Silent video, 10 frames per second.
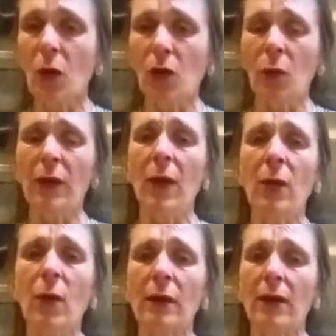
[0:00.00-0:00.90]
You really
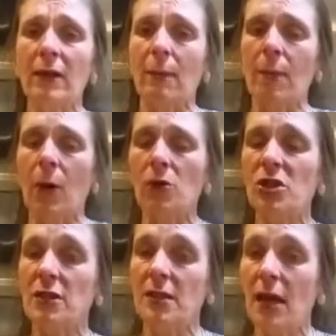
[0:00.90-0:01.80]
only want to click the
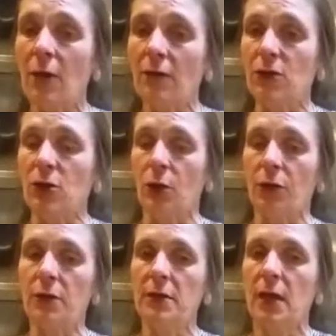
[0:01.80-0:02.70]
motion down of the
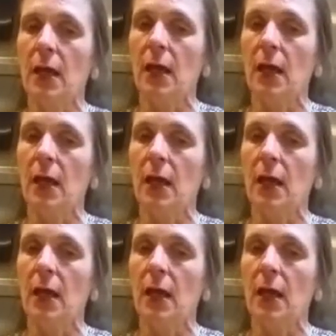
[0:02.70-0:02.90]
shoulders.